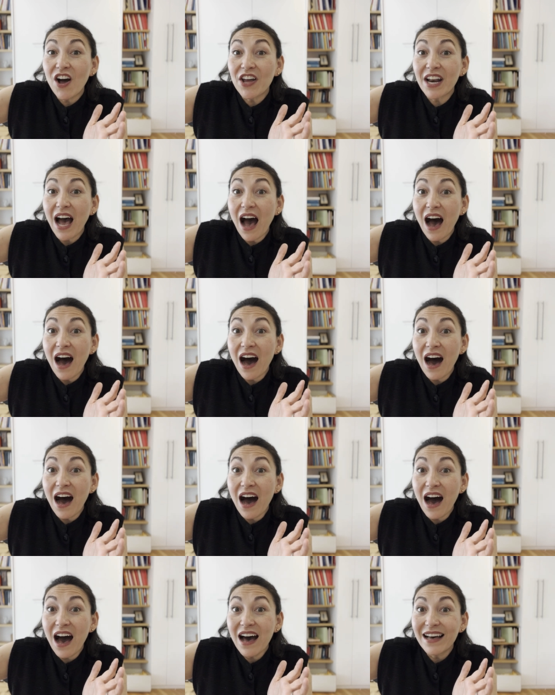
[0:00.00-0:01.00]
on
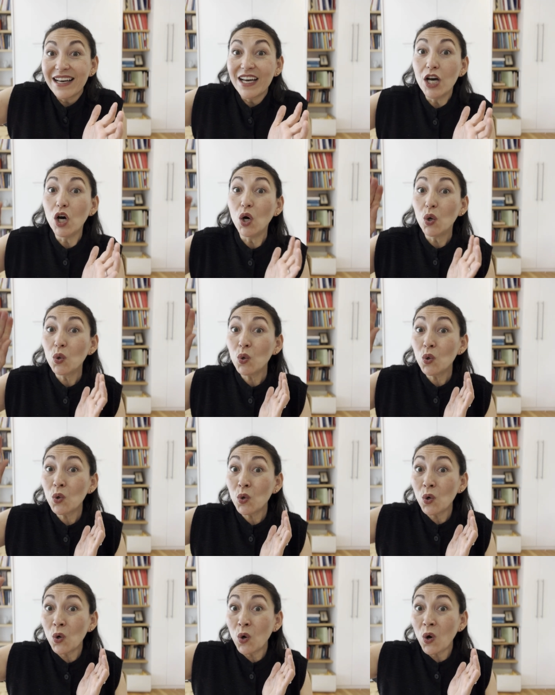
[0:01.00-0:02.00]
ah
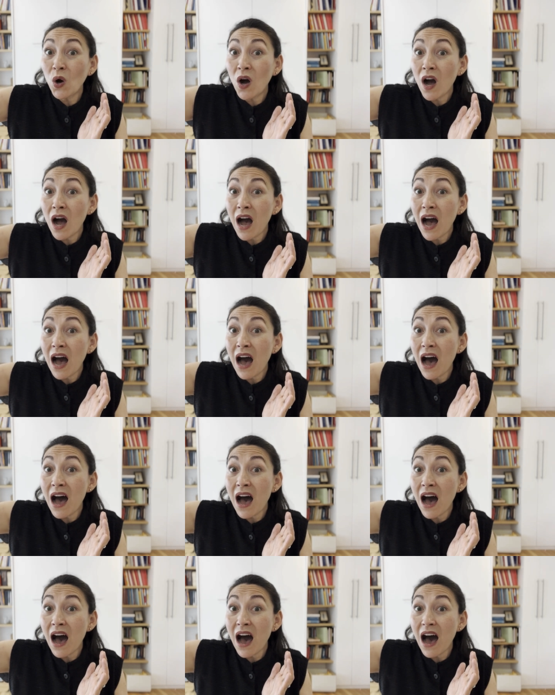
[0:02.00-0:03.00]

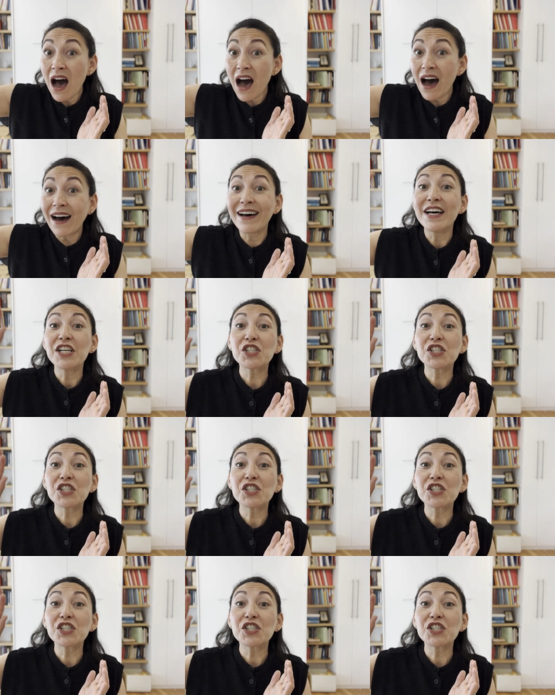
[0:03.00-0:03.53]
Ooh,